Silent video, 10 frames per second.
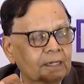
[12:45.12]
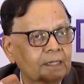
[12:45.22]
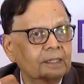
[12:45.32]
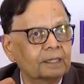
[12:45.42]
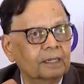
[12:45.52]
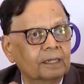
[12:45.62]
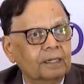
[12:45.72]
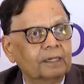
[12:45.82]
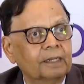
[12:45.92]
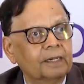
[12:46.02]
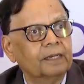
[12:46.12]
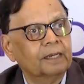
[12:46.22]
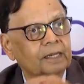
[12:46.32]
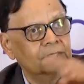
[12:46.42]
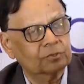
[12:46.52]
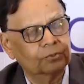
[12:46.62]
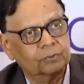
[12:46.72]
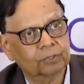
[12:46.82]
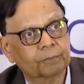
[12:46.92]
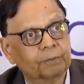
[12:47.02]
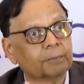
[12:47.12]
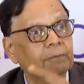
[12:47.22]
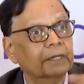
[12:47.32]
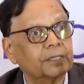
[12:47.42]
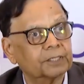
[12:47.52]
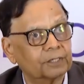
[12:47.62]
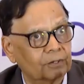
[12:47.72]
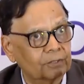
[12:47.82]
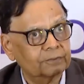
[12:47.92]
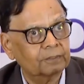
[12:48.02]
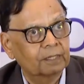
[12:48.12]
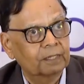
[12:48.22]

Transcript: in India's total population of